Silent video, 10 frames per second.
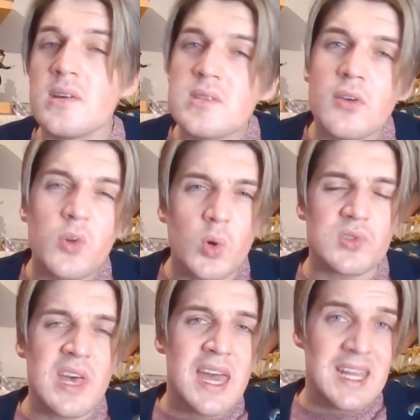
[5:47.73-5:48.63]
So, of
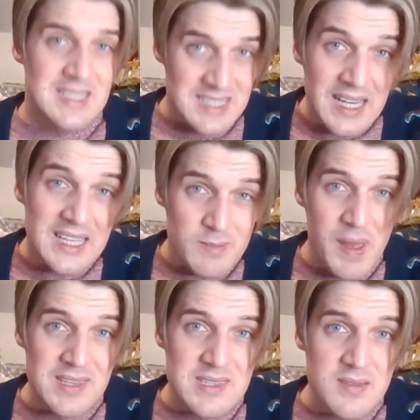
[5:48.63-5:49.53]
course, it's still
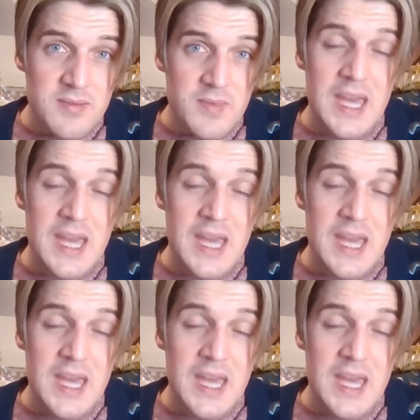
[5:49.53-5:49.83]
expensive,